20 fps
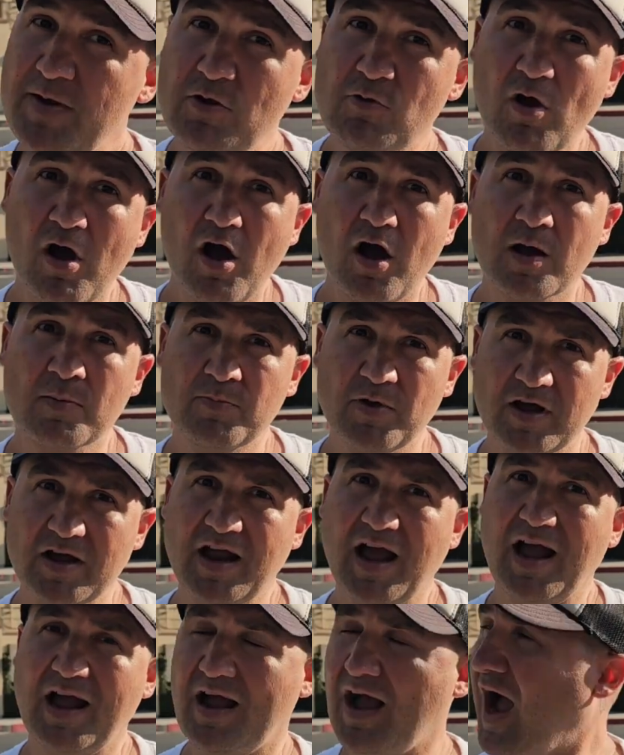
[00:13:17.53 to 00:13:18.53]
be wrong,
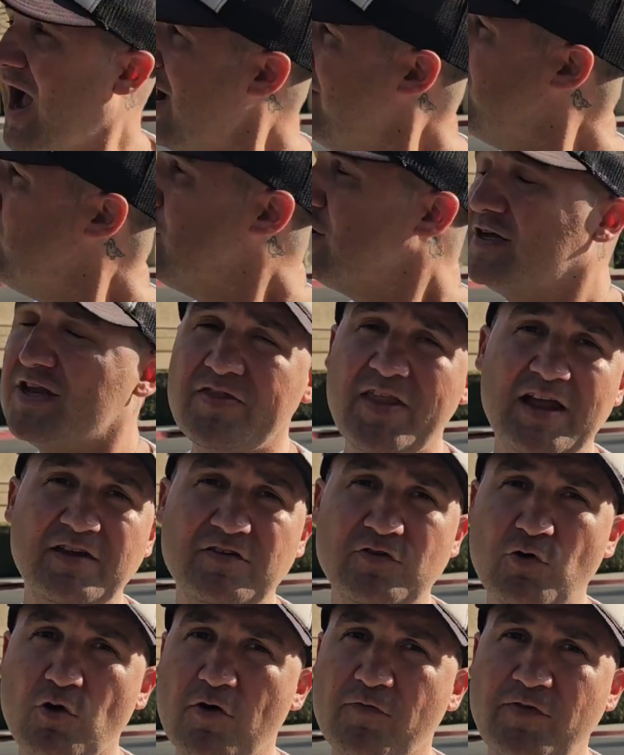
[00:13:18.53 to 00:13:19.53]
but I've looked in that
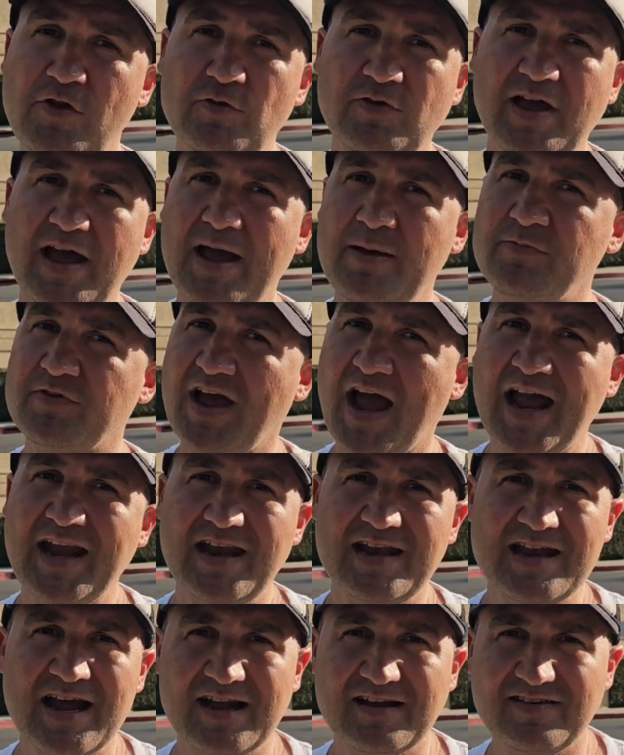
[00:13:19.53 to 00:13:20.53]
store a few times. I
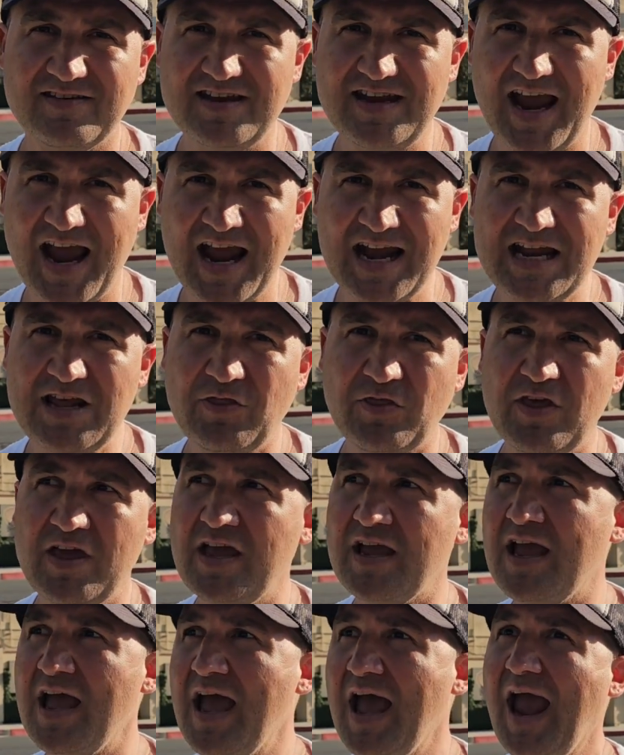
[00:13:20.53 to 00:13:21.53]
did not see
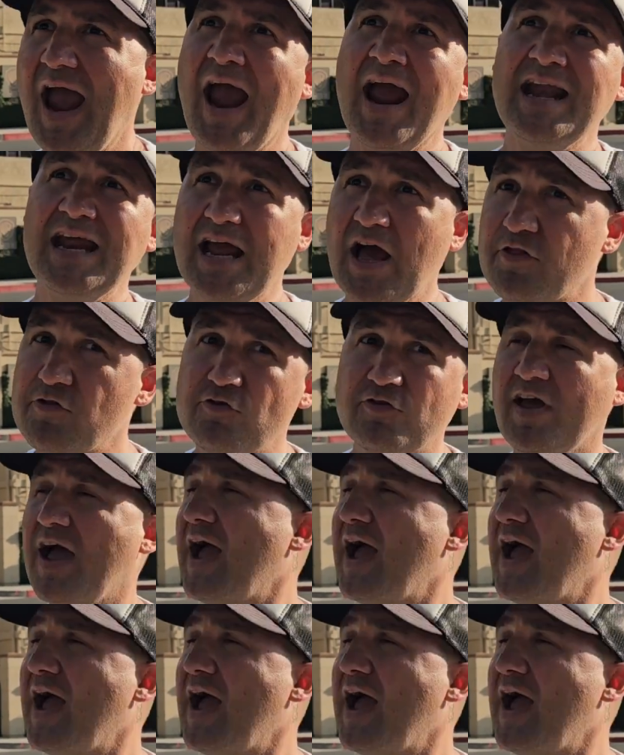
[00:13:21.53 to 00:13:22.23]
anything any other